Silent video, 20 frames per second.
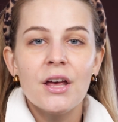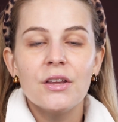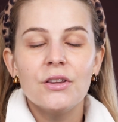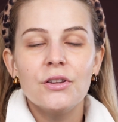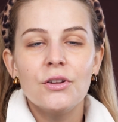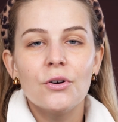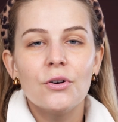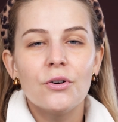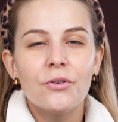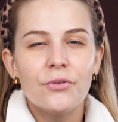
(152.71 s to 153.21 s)

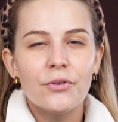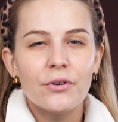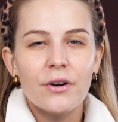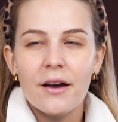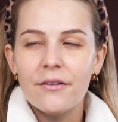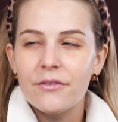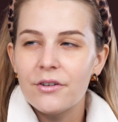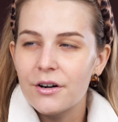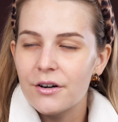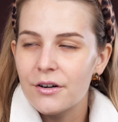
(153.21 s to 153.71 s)
Duo
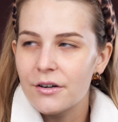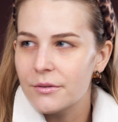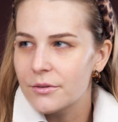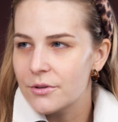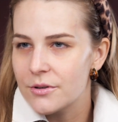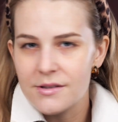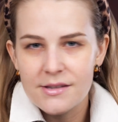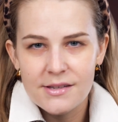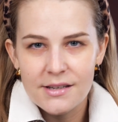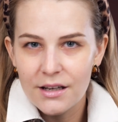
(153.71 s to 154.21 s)
Forever
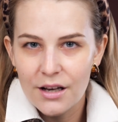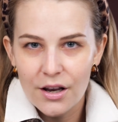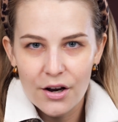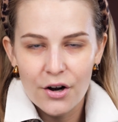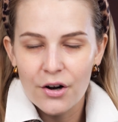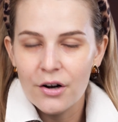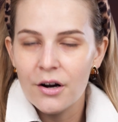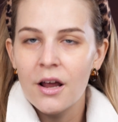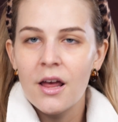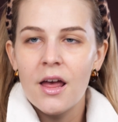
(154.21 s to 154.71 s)

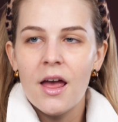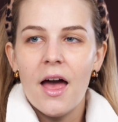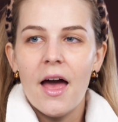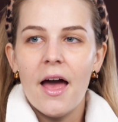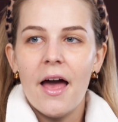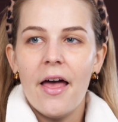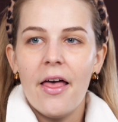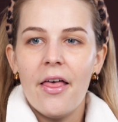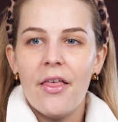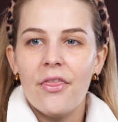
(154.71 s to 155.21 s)
Concealer,
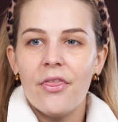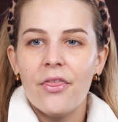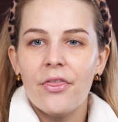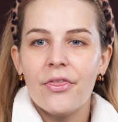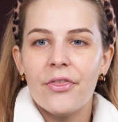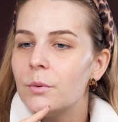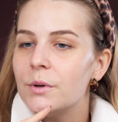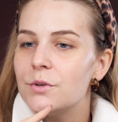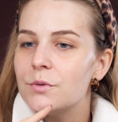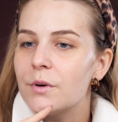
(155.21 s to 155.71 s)
and
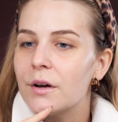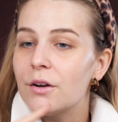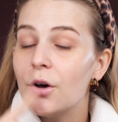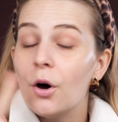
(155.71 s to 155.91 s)
which one?